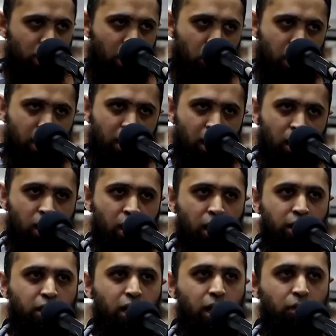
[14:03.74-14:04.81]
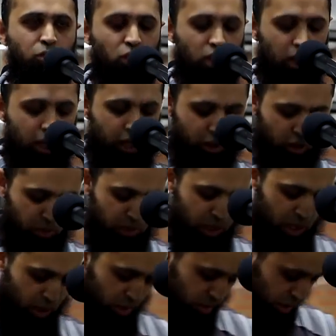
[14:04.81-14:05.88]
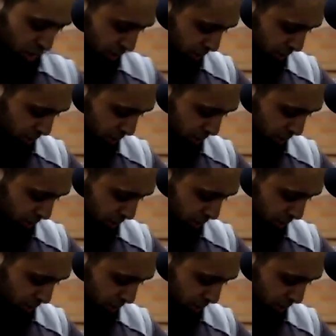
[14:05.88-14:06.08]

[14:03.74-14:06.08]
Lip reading: da'wana and alhamdulillahi rabbil alameen.